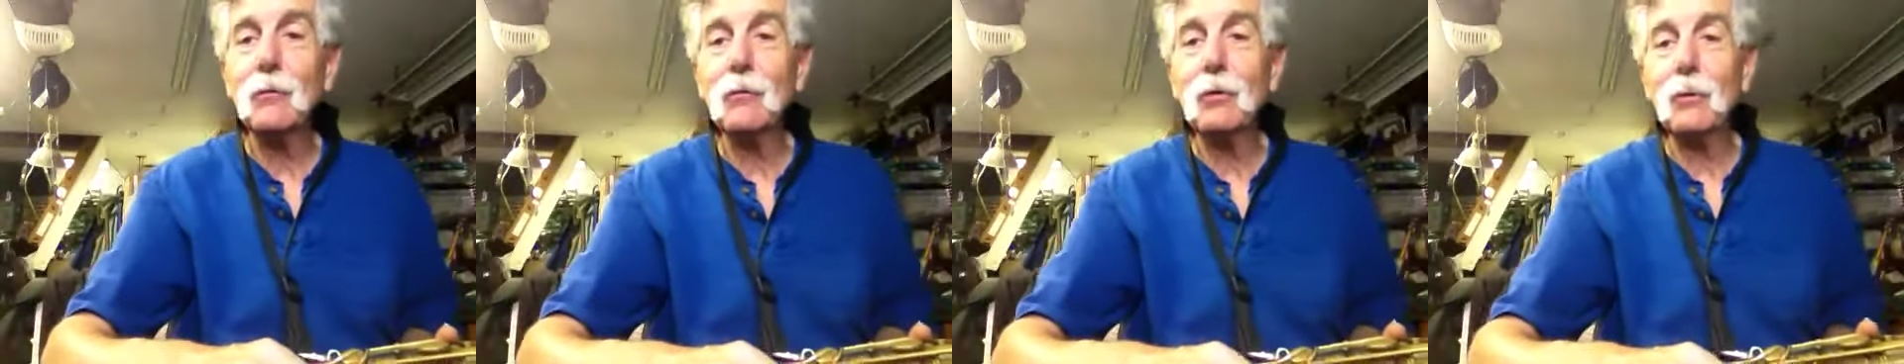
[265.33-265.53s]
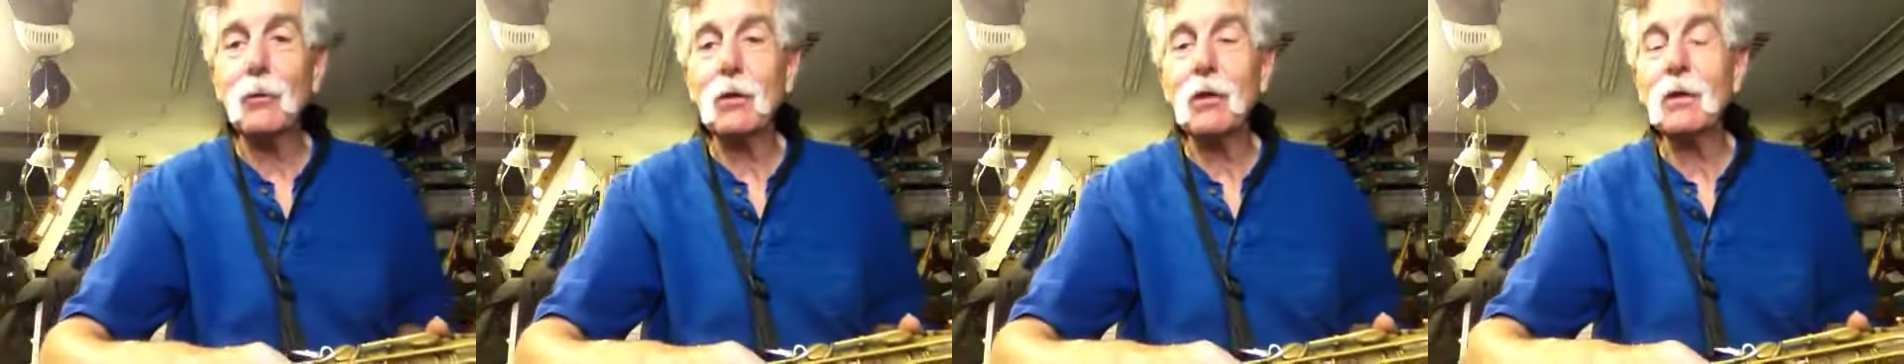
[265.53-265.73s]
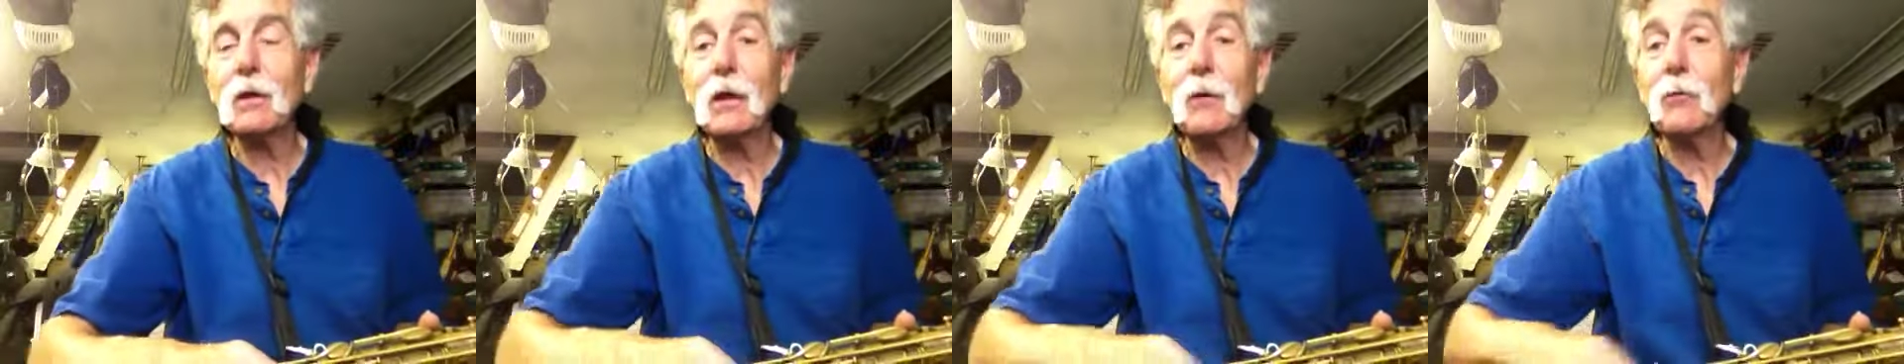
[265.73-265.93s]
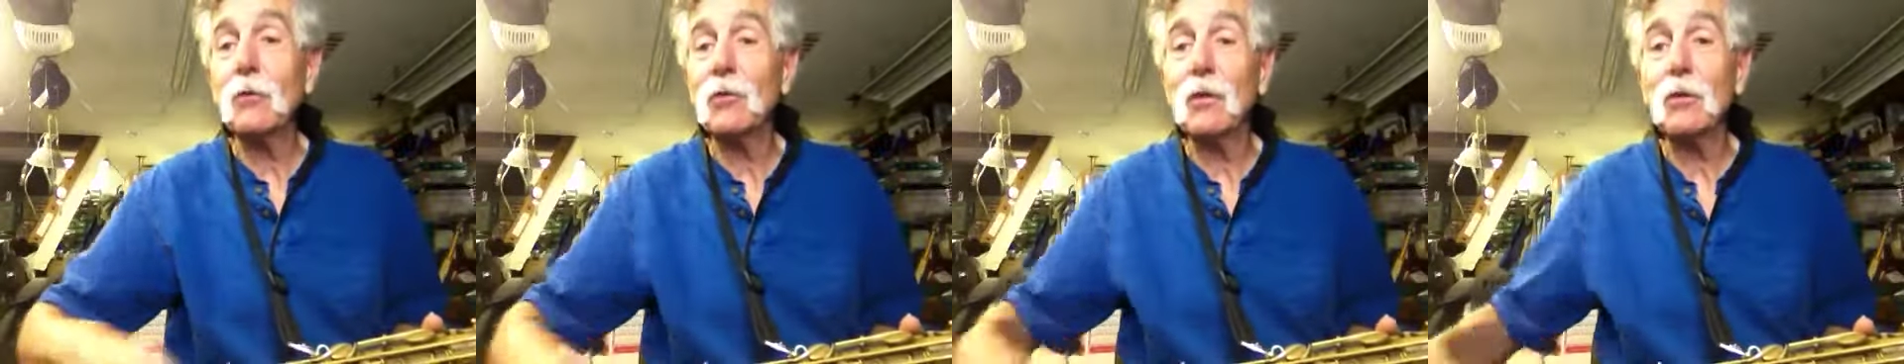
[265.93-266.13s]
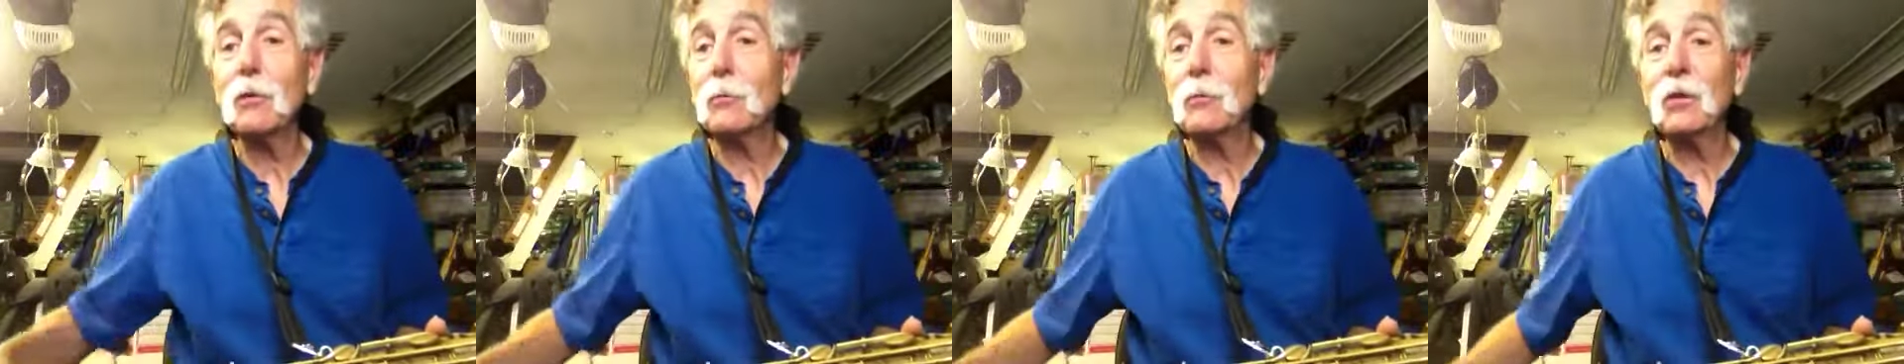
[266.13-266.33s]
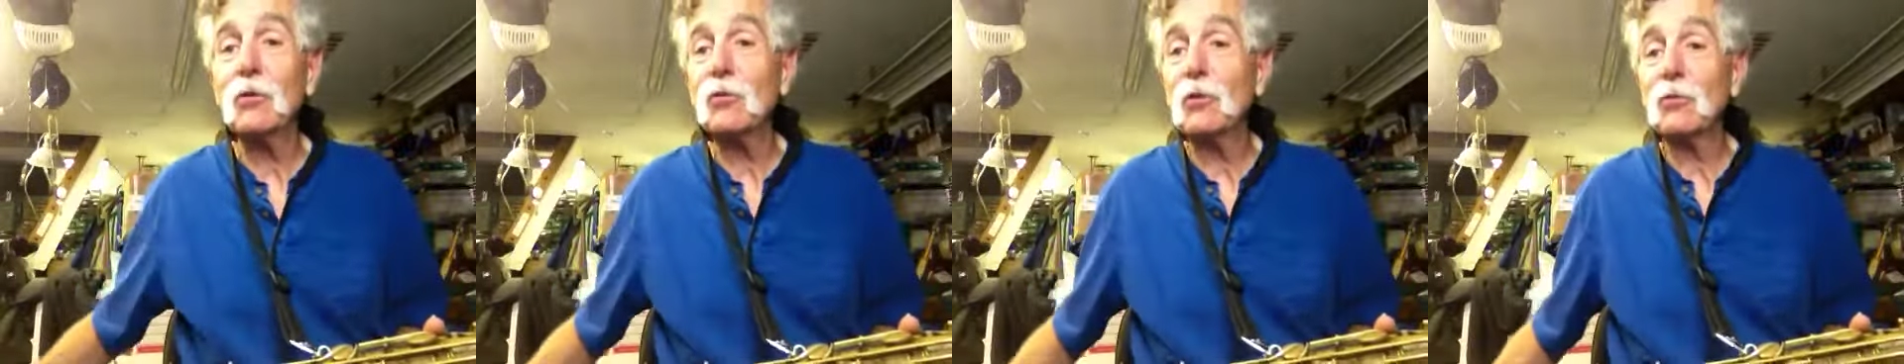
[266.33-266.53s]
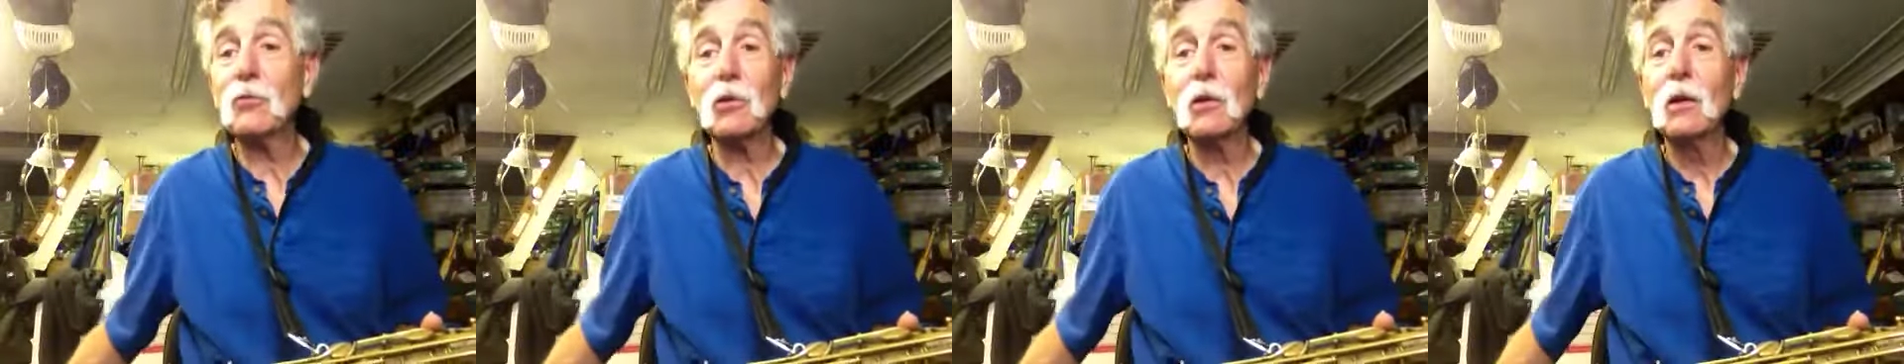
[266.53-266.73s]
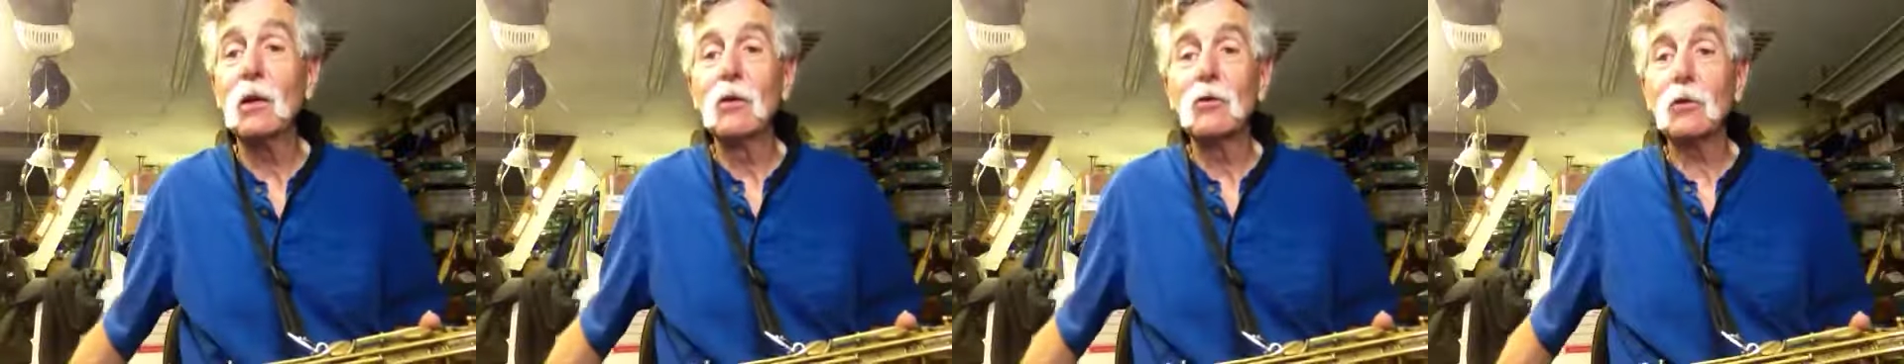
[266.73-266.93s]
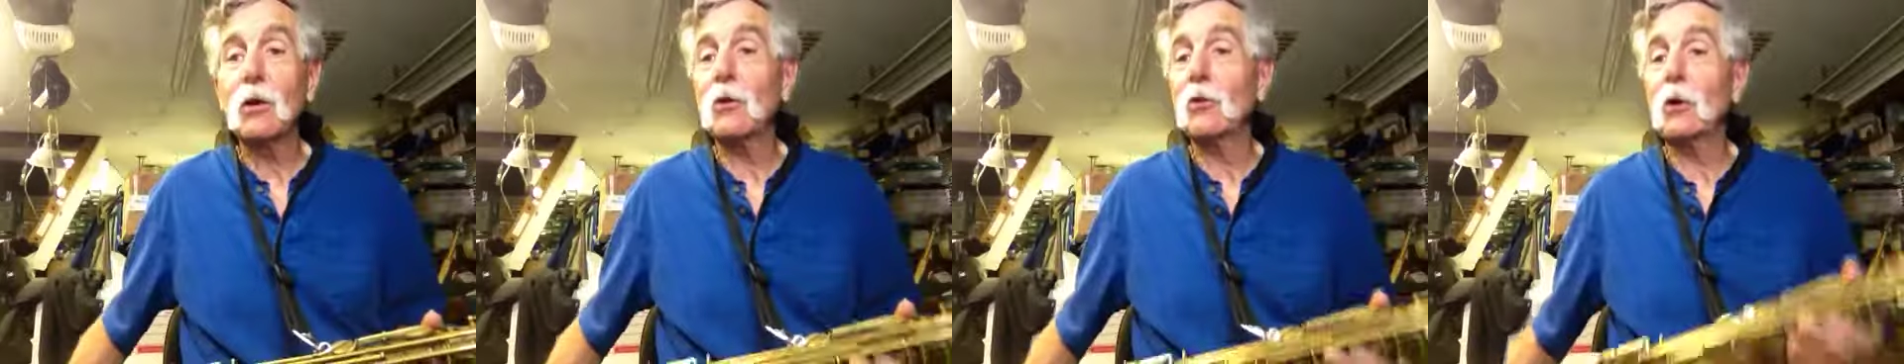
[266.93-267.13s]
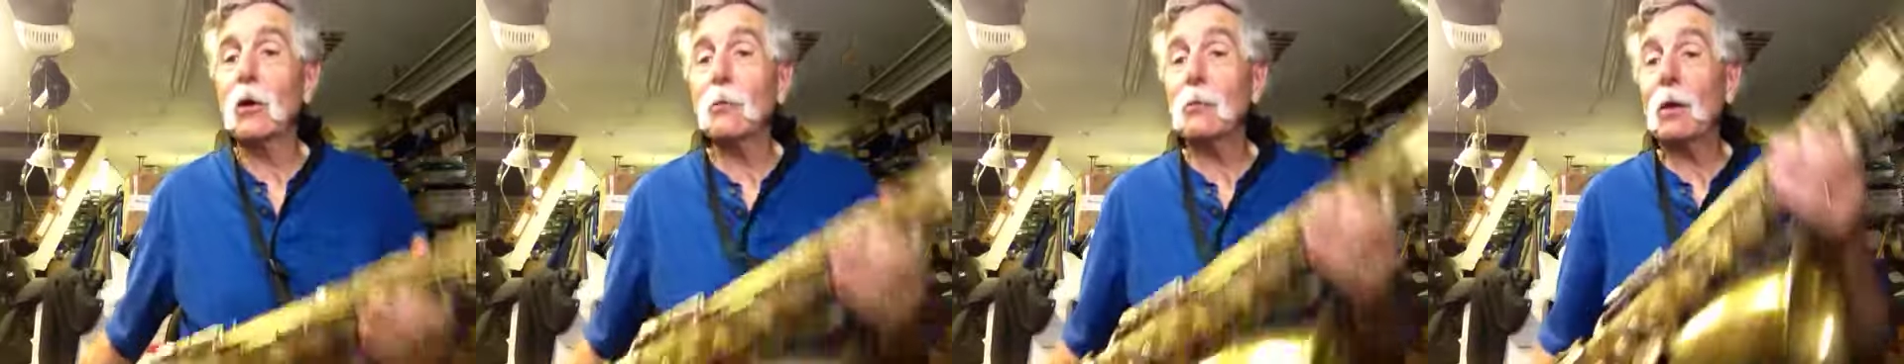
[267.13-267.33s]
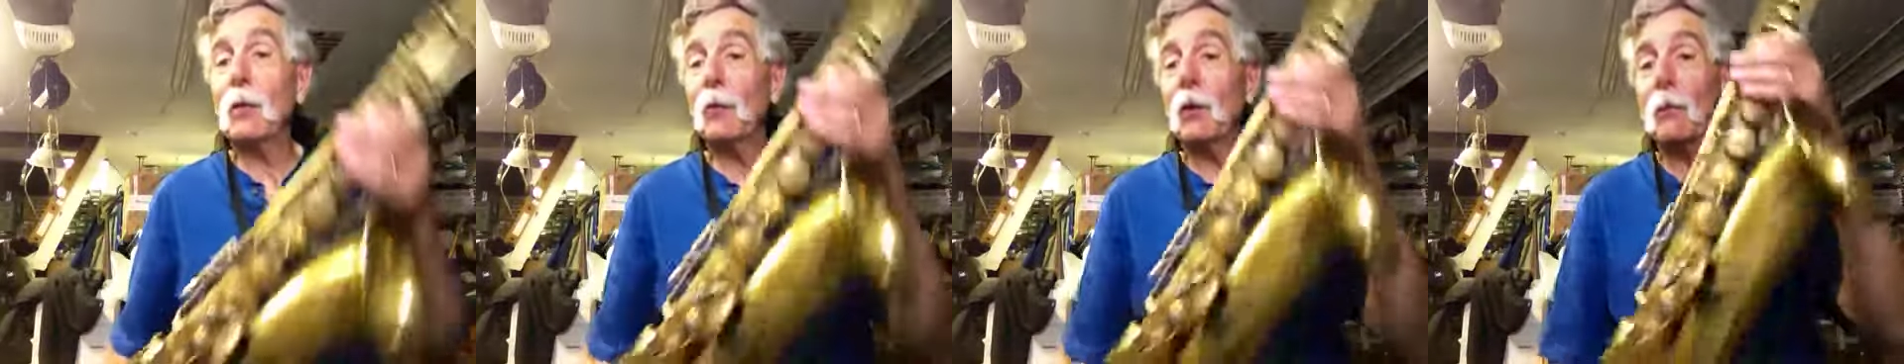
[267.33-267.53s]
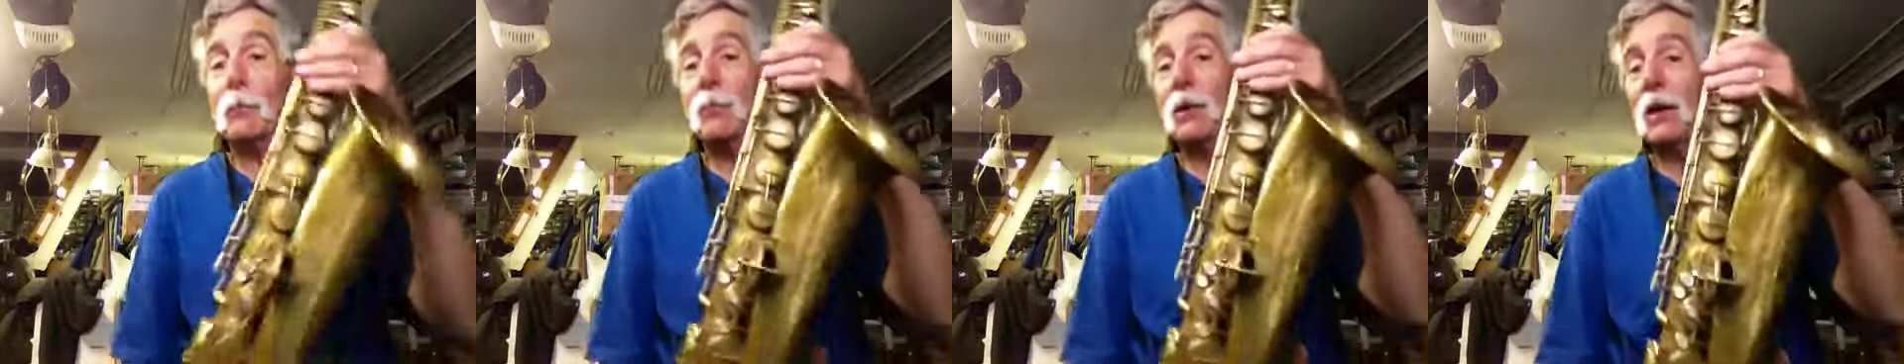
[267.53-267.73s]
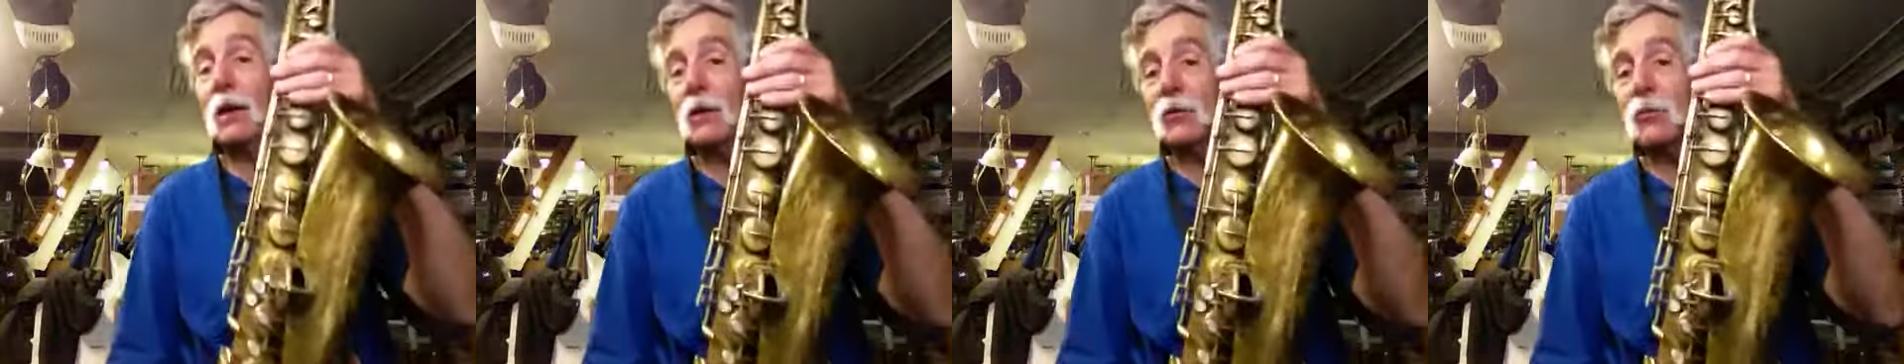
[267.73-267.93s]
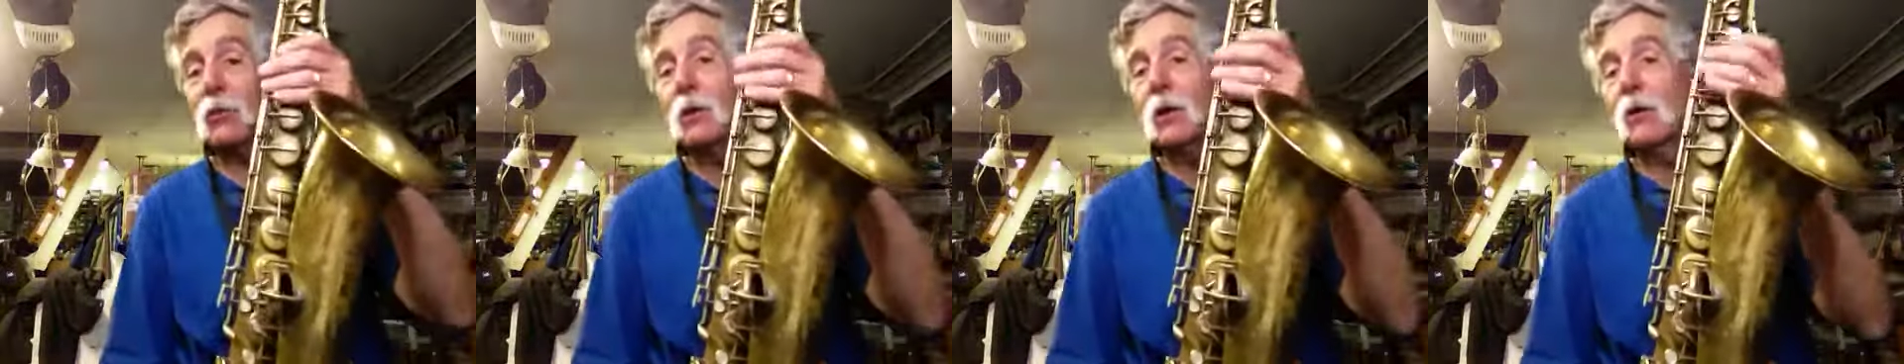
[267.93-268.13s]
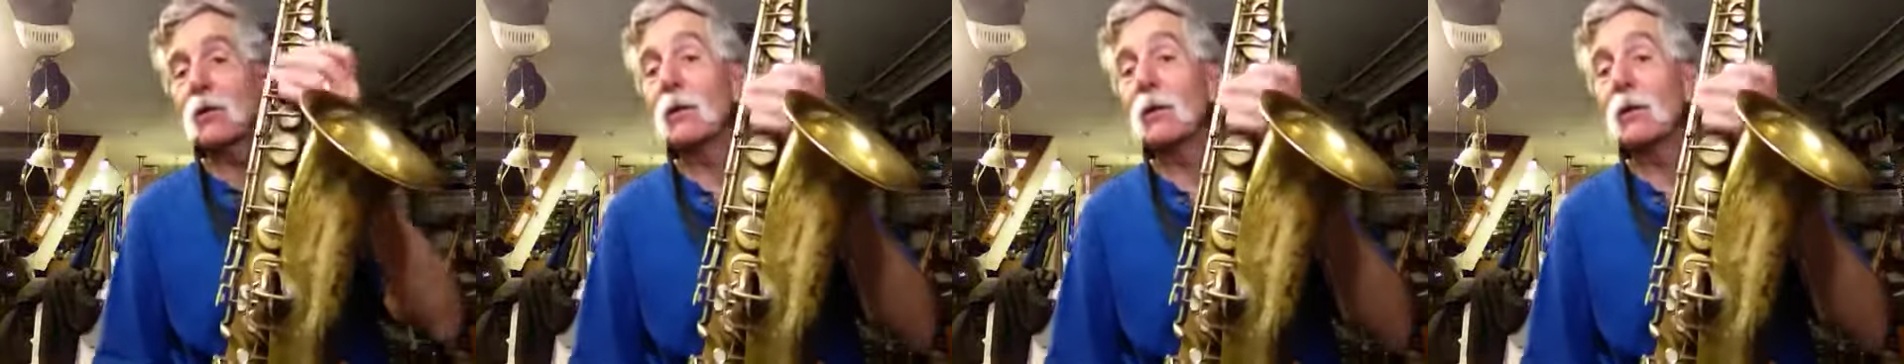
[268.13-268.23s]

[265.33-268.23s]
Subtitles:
we'll get on with other business. Going to go on my webpage,